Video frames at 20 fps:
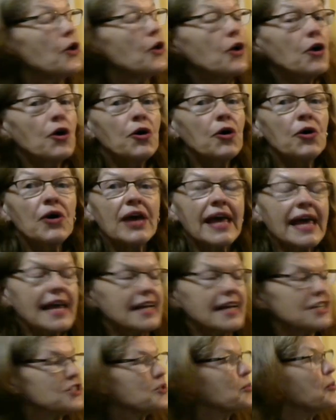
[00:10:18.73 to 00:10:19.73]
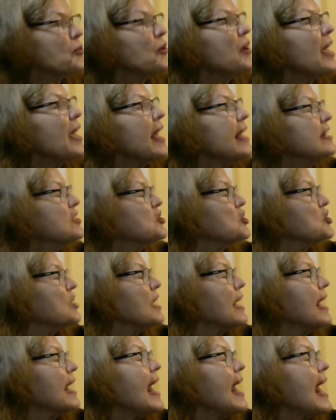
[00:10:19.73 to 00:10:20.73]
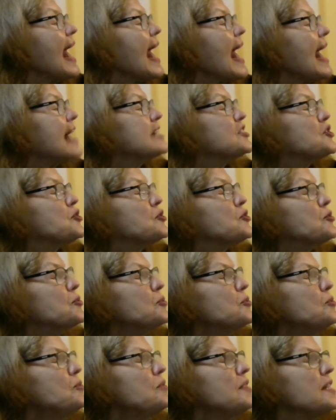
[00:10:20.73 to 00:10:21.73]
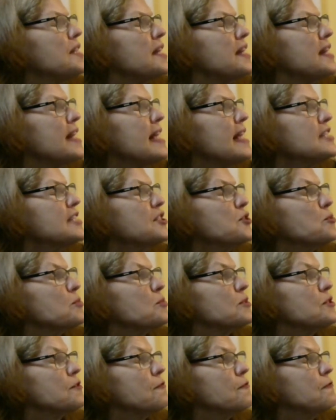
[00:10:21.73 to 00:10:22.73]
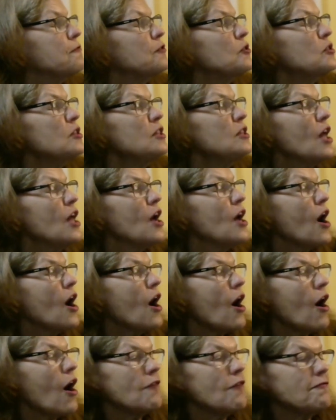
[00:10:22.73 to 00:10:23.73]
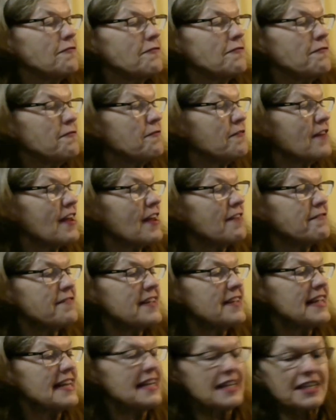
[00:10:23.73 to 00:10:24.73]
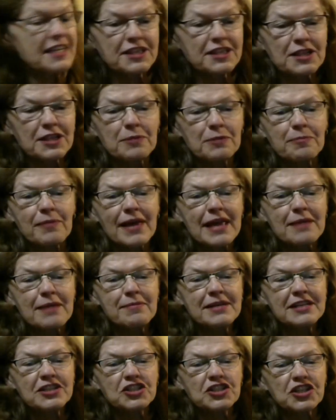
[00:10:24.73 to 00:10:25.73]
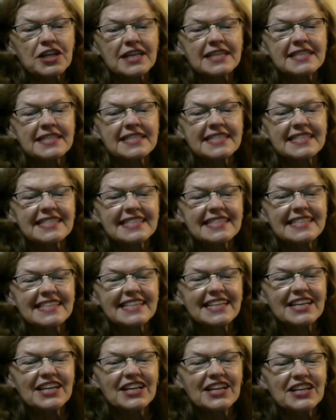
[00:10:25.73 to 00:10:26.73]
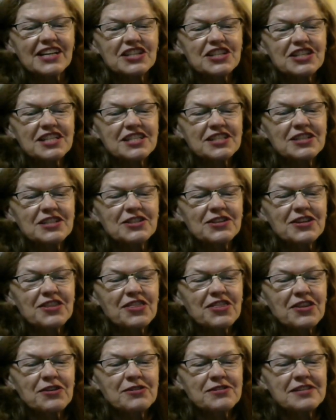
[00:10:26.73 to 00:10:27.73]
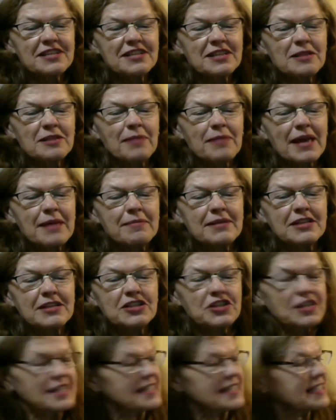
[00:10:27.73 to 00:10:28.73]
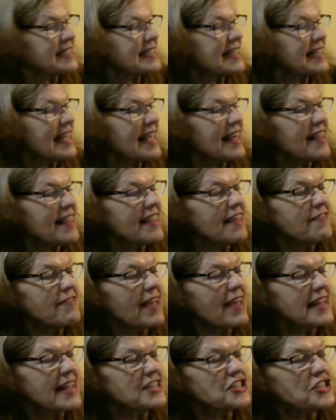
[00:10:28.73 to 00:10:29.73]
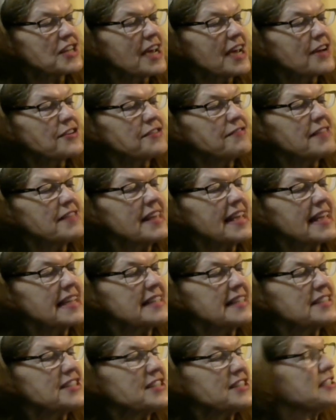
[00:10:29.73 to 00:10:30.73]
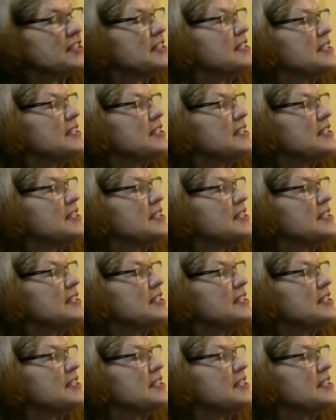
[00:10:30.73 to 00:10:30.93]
Her eggs were hatching, and soon the nest was full of fluffy little baby chicks. Just look at those little baby chicks. They've hatched out of the eggs.